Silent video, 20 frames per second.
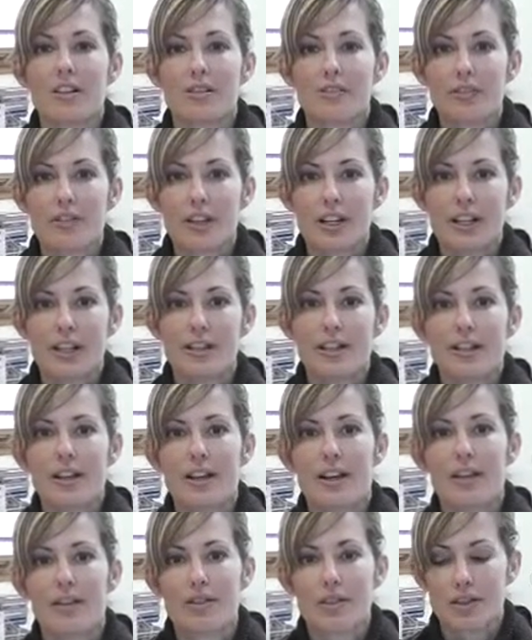the front
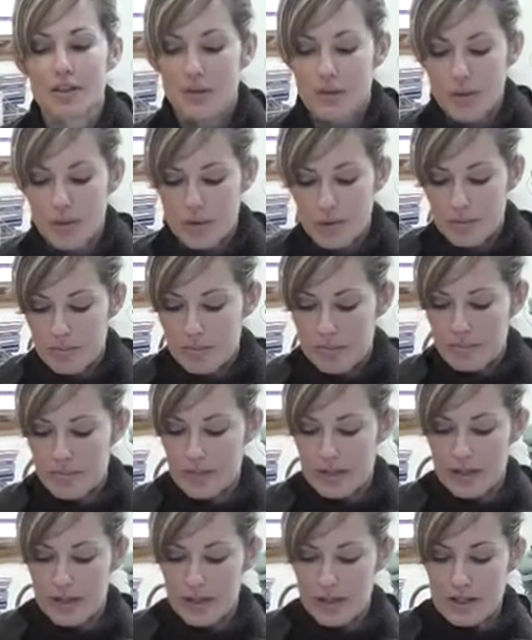of your form.
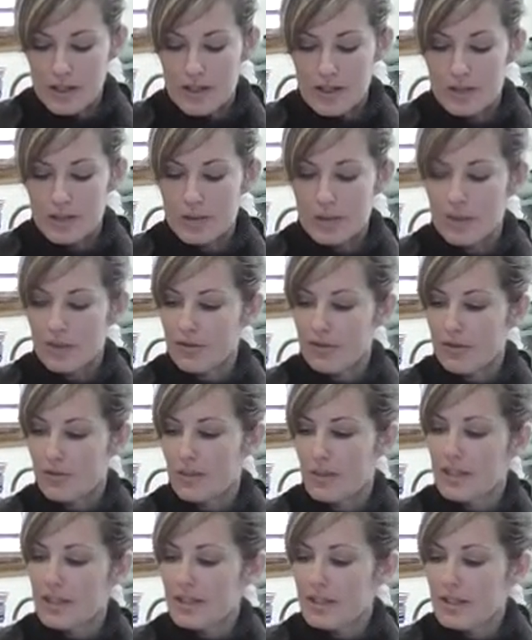So in the
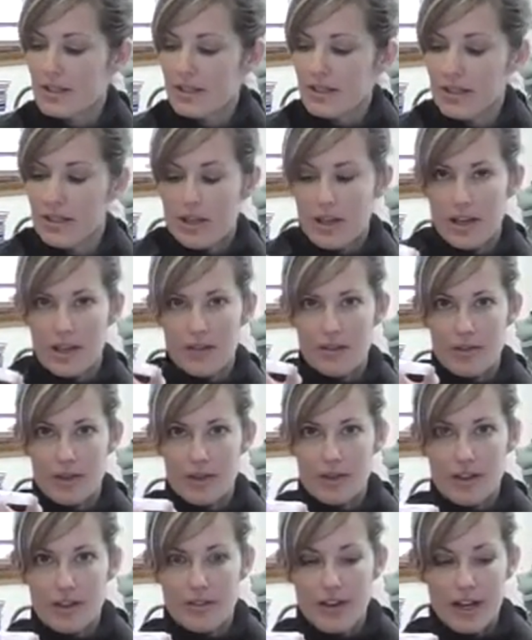front of
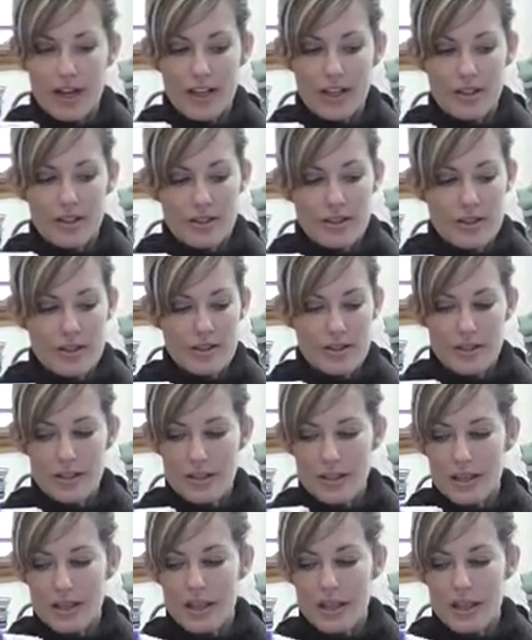these vials